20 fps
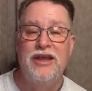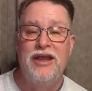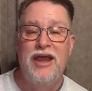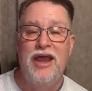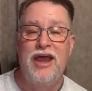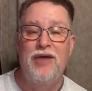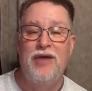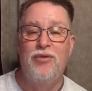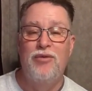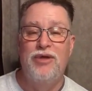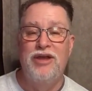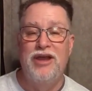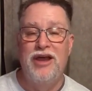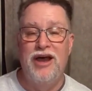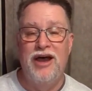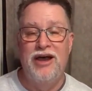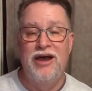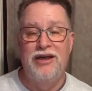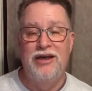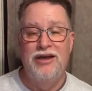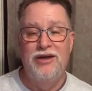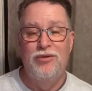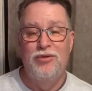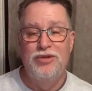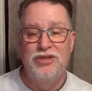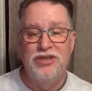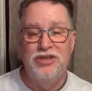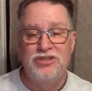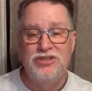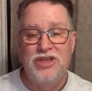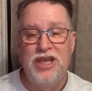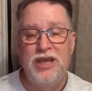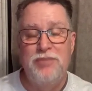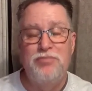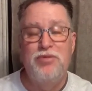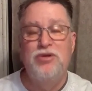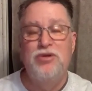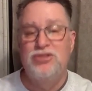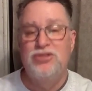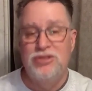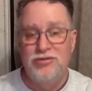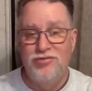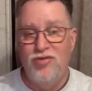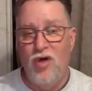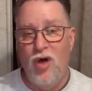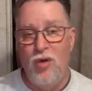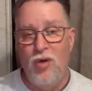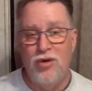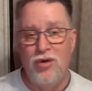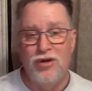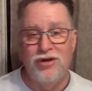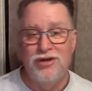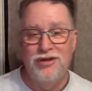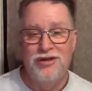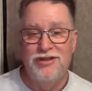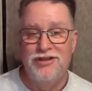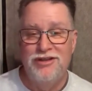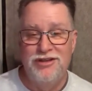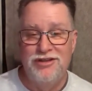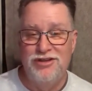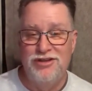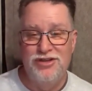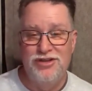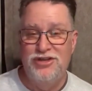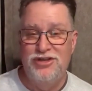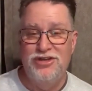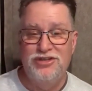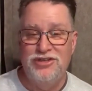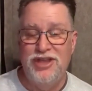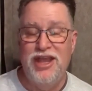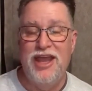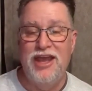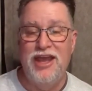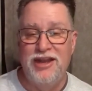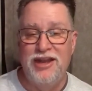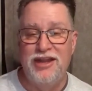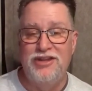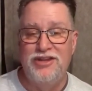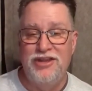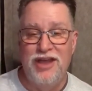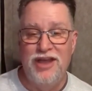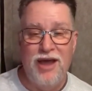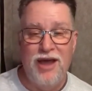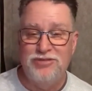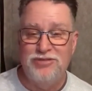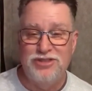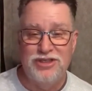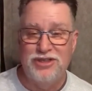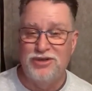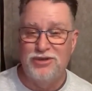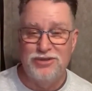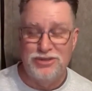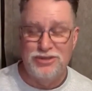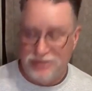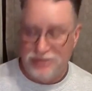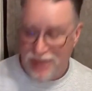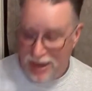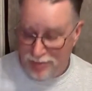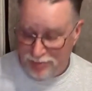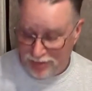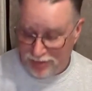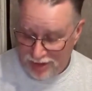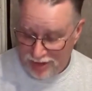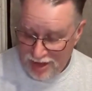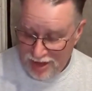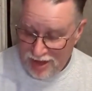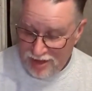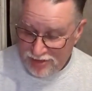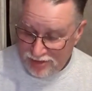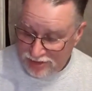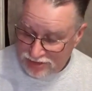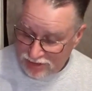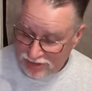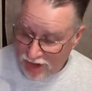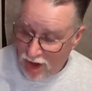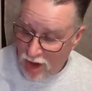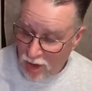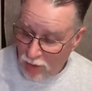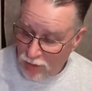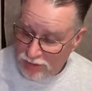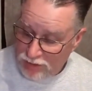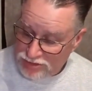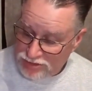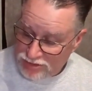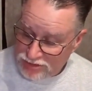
And we, uh, we just keep pushing forward. You, you just can't let the obstacles stop you. There's always